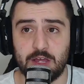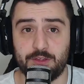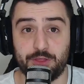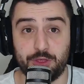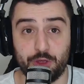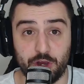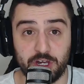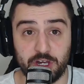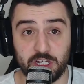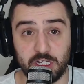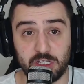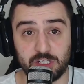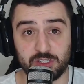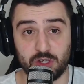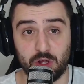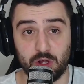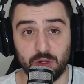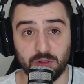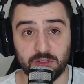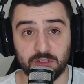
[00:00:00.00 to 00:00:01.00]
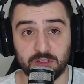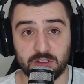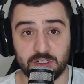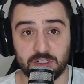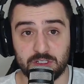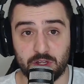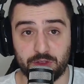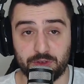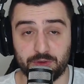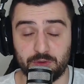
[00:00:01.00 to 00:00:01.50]
30 years old. He's
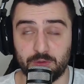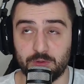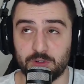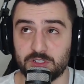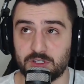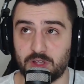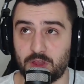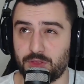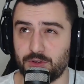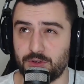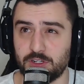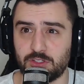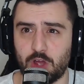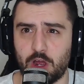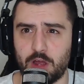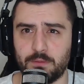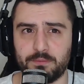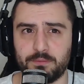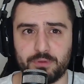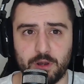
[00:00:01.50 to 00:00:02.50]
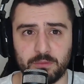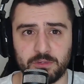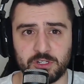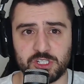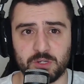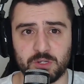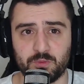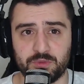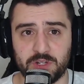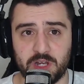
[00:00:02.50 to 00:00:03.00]
a three-time
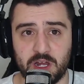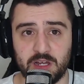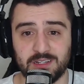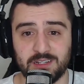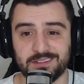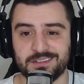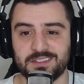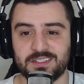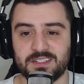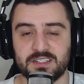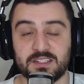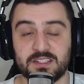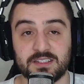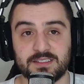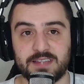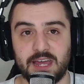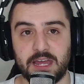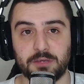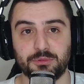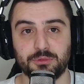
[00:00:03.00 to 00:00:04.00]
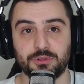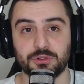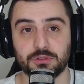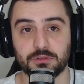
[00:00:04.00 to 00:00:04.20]
premiership winner. This is his debut.